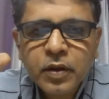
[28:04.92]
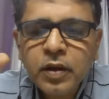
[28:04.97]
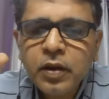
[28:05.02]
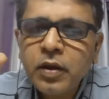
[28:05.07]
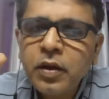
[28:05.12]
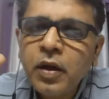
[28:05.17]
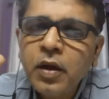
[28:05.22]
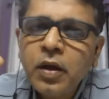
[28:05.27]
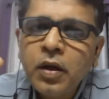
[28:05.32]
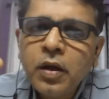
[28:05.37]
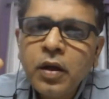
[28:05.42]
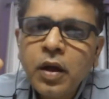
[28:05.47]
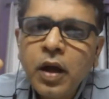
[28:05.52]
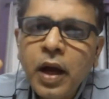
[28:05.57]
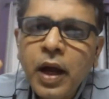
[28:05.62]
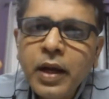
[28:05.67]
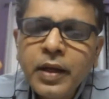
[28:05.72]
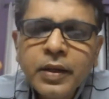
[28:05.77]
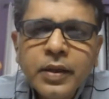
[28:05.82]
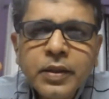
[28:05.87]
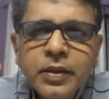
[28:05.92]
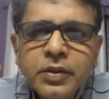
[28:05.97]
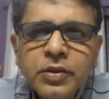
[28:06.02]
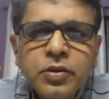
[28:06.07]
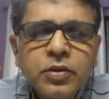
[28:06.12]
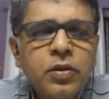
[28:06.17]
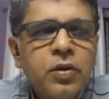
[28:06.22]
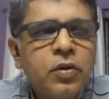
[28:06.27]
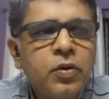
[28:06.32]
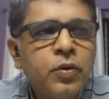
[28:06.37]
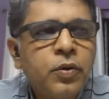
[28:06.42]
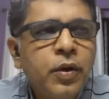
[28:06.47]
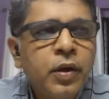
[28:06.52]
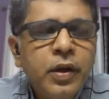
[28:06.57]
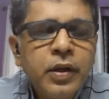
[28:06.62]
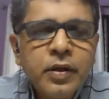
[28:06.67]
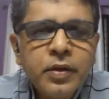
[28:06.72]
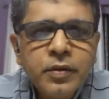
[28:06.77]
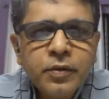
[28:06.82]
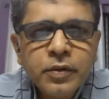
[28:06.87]
Okay. And it is
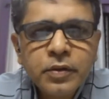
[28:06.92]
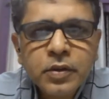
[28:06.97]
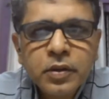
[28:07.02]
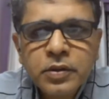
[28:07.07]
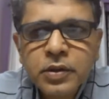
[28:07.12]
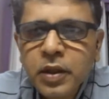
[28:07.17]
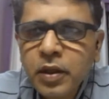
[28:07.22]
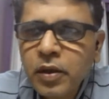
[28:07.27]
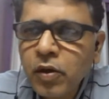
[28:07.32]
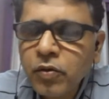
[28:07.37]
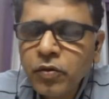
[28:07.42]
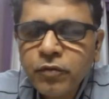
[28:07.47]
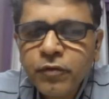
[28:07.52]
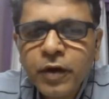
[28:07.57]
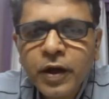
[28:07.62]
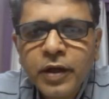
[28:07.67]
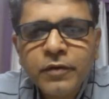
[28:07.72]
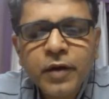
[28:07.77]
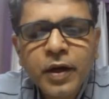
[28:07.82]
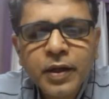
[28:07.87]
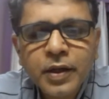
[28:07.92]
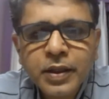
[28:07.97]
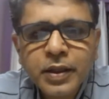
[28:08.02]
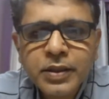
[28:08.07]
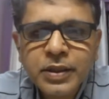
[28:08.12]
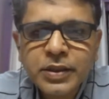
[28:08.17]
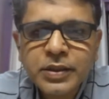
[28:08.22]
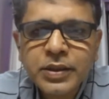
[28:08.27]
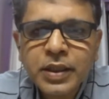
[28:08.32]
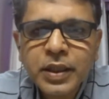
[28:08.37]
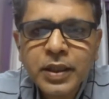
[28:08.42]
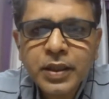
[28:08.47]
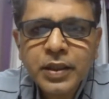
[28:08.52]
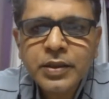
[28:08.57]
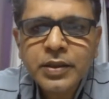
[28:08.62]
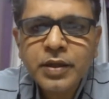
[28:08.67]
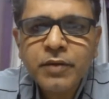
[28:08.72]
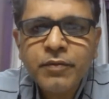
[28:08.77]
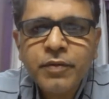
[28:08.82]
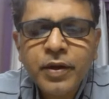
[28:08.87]
only, say, around 500,
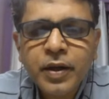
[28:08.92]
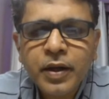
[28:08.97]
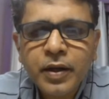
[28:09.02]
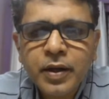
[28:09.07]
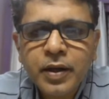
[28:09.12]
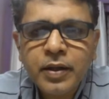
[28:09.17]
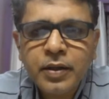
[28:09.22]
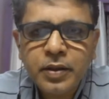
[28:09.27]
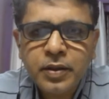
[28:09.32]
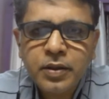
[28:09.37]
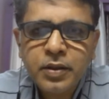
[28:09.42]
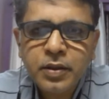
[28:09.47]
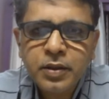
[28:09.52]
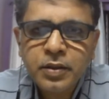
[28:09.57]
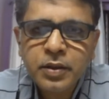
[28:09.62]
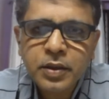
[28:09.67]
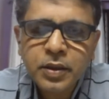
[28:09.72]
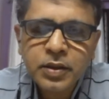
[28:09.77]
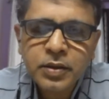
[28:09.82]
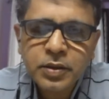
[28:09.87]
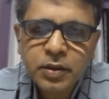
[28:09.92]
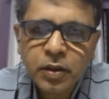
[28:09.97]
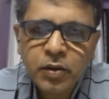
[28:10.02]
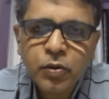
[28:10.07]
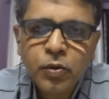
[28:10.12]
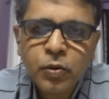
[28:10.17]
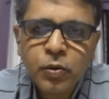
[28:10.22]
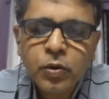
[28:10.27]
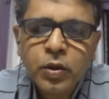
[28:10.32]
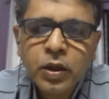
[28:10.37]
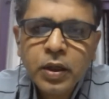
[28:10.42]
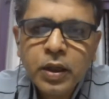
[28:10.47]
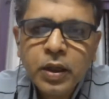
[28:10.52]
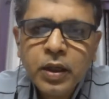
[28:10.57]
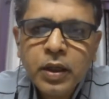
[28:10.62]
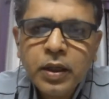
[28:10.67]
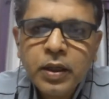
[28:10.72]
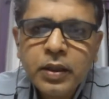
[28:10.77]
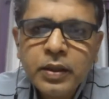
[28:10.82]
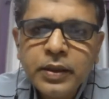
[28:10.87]
600, 700 years ago
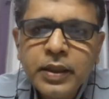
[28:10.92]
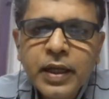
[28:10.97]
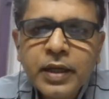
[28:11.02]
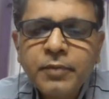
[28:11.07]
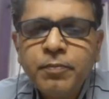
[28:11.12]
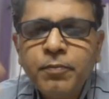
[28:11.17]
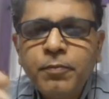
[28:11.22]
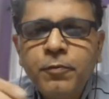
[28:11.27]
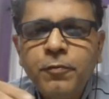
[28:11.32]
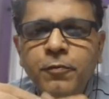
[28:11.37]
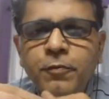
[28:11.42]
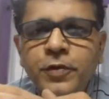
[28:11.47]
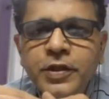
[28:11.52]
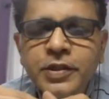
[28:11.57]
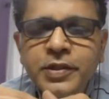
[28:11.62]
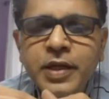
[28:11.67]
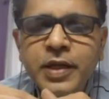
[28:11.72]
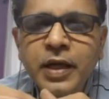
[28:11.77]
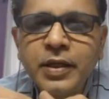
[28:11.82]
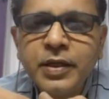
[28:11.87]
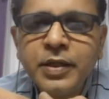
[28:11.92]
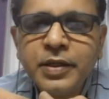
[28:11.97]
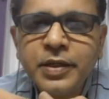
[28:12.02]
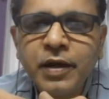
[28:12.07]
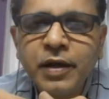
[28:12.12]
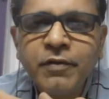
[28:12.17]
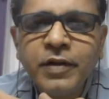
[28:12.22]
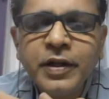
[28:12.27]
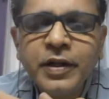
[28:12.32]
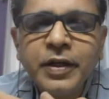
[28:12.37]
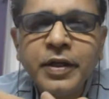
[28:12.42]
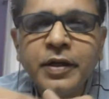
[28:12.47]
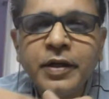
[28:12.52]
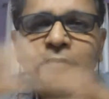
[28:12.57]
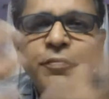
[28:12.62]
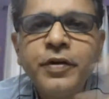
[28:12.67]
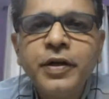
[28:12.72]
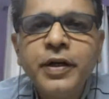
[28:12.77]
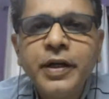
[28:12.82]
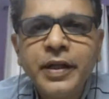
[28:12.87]
that we started traveling in
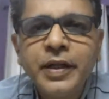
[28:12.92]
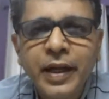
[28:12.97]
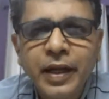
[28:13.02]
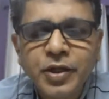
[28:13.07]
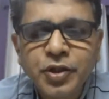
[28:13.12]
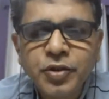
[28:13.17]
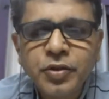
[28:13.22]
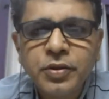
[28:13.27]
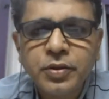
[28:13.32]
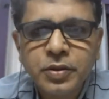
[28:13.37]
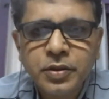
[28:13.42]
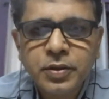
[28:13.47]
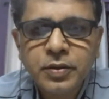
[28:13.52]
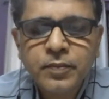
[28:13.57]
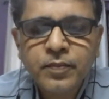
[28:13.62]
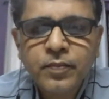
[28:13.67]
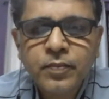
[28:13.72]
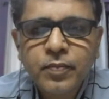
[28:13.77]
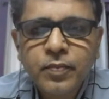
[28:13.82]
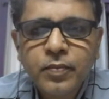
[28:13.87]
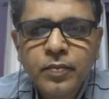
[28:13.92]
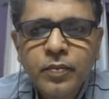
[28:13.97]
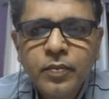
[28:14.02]
different directions.